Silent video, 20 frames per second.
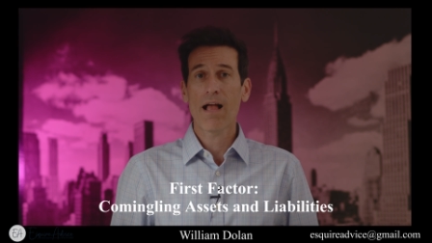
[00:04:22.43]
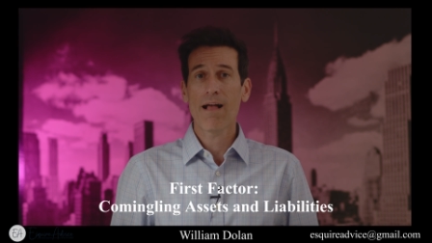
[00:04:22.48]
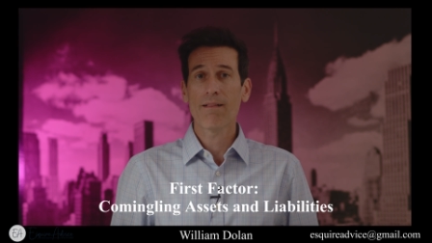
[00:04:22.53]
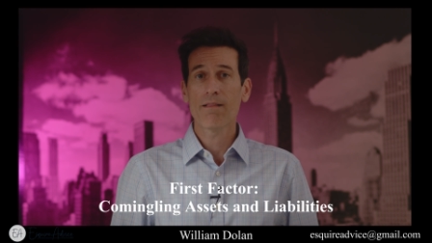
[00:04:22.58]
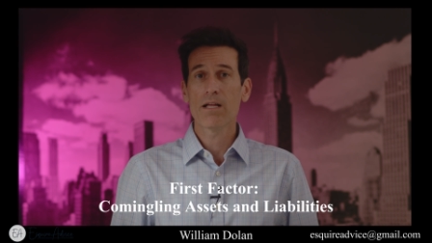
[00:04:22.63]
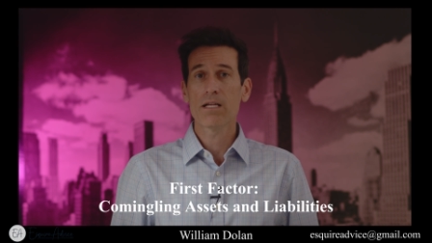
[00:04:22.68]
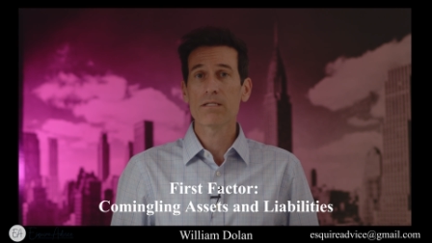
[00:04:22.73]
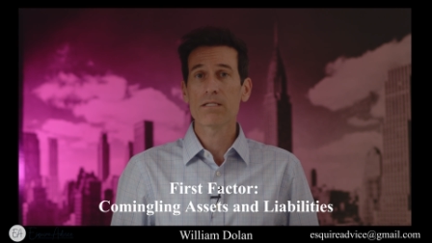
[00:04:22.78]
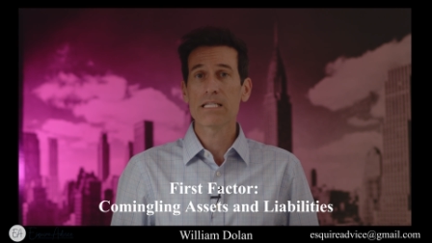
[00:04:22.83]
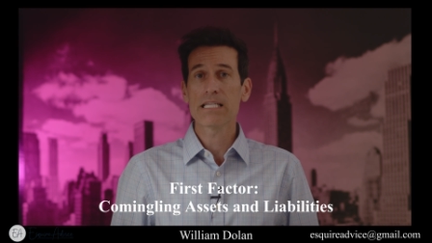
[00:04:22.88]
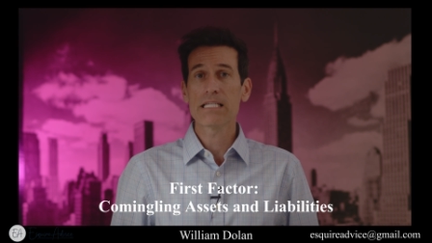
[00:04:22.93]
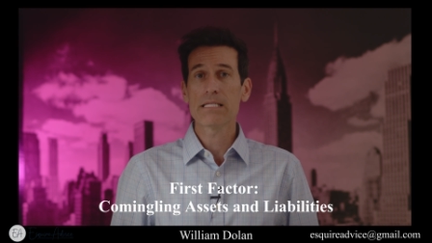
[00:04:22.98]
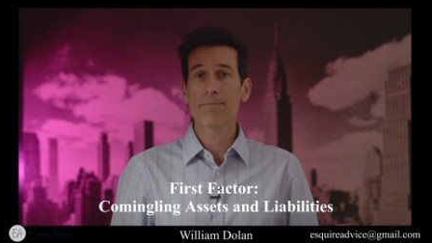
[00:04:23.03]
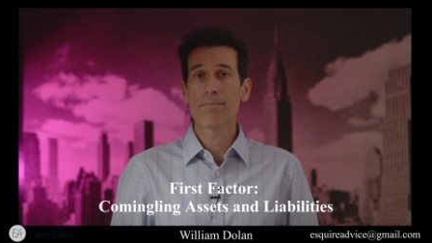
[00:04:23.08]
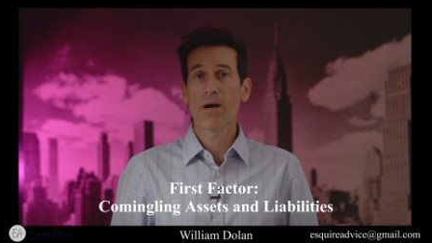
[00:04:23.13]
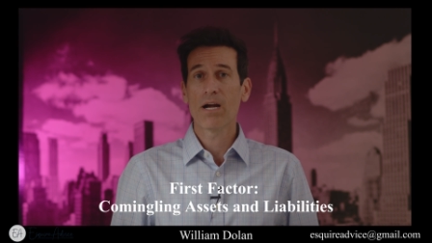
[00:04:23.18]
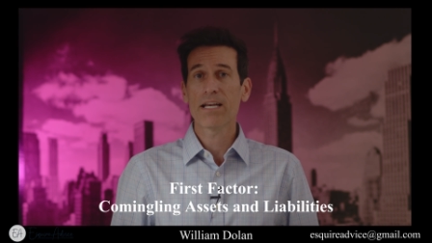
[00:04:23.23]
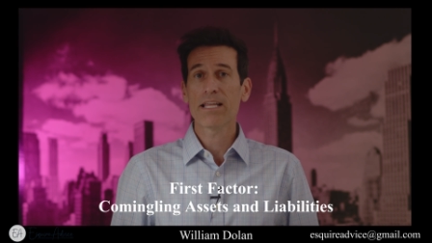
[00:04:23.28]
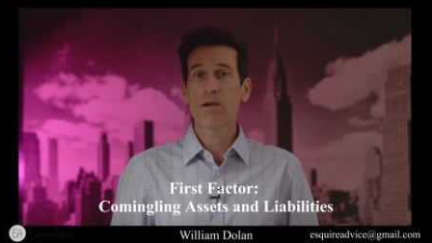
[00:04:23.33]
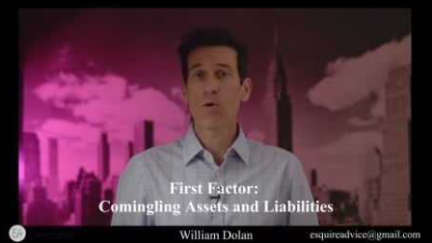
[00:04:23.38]
LLC's
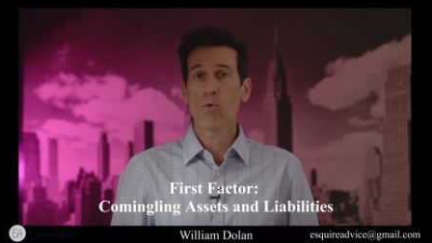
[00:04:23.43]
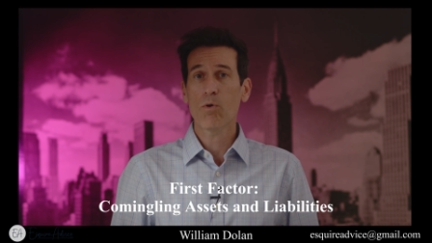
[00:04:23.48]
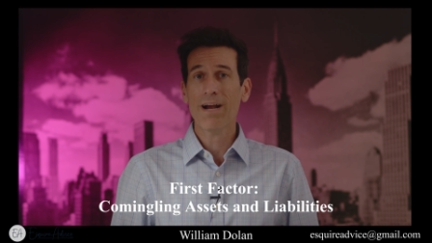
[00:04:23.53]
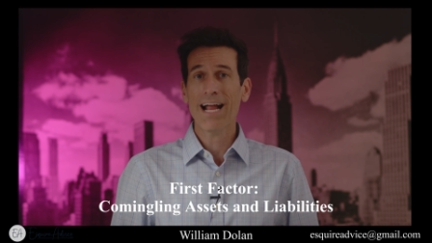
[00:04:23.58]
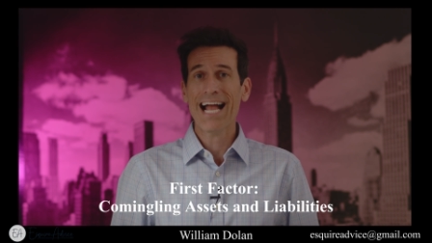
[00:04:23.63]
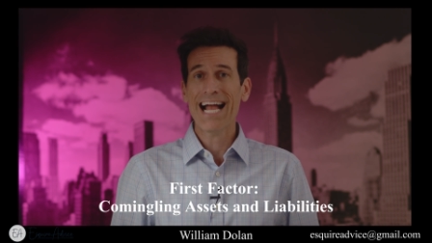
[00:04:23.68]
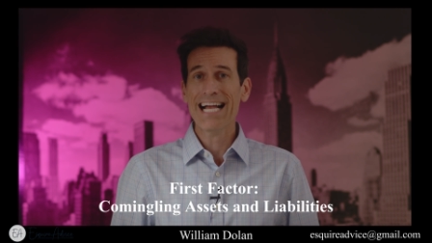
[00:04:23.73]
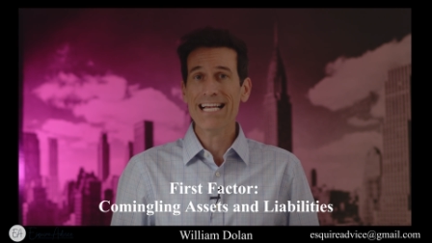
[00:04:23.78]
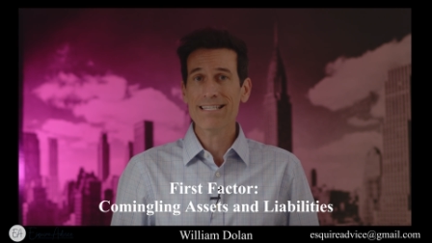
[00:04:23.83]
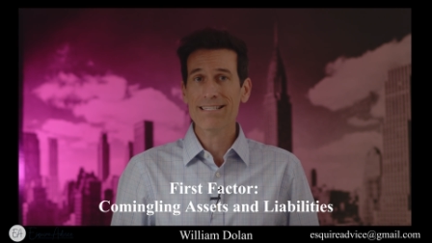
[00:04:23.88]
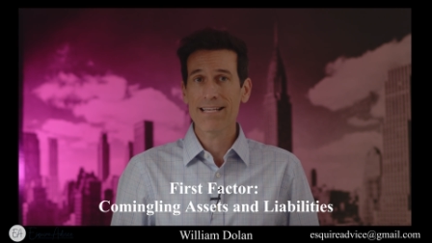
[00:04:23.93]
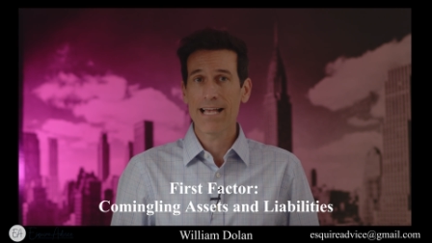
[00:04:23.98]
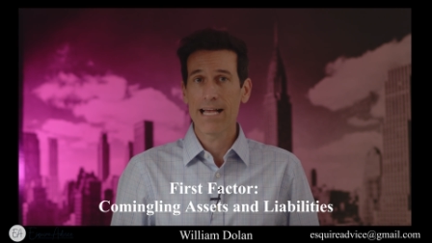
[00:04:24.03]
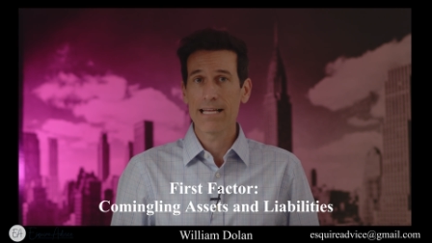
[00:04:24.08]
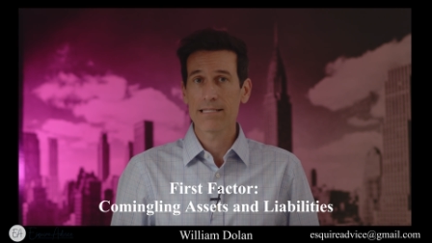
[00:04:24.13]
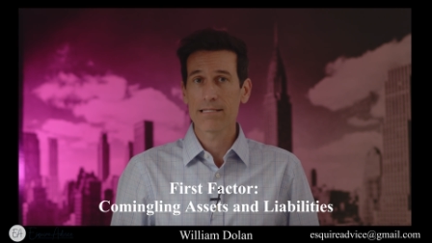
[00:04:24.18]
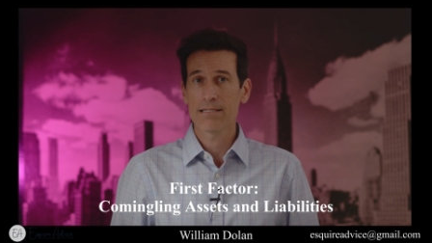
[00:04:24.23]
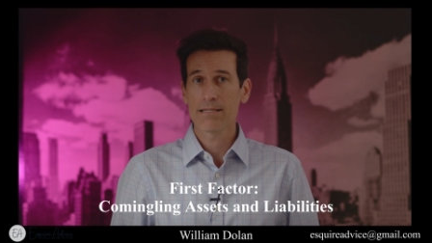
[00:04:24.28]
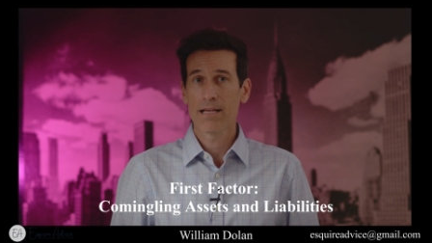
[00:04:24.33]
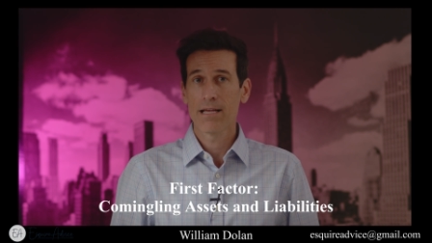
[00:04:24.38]
money or
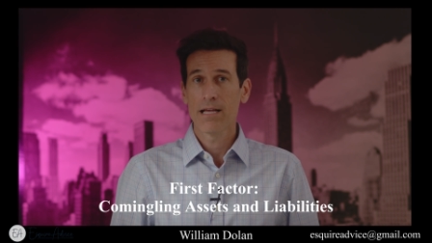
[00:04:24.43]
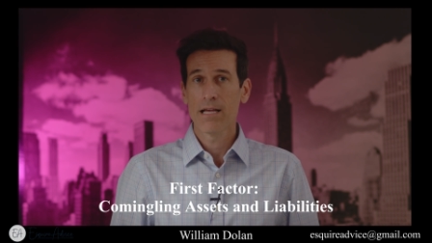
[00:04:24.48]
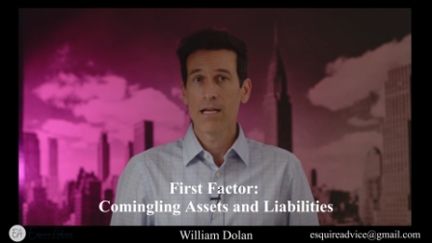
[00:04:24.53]
assets.